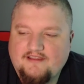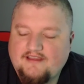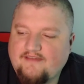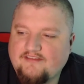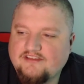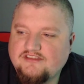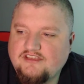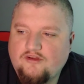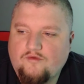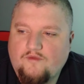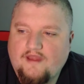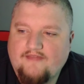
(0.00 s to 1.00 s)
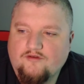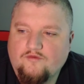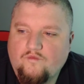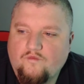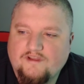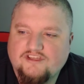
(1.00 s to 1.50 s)
Obviously, you don't ever
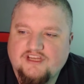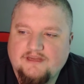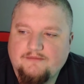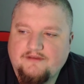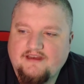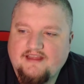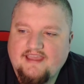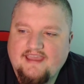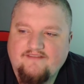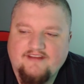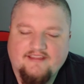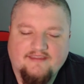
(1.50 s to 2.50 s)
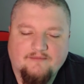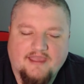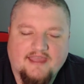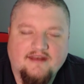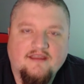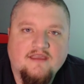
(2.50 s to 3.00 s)
wish anybody to have anything
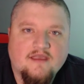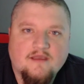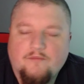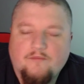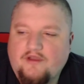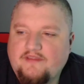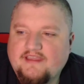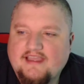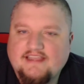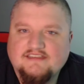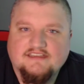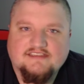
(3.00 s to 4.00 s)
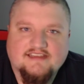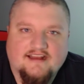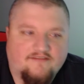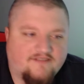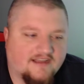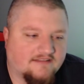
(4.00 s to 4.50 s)
bad, but the guy is going to sit
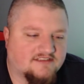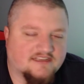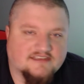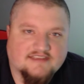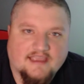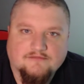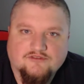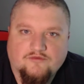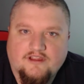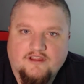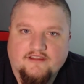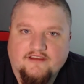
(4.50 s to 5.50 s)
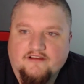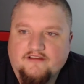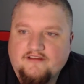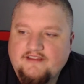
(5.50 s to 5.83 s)
out 5 to 6 games a year.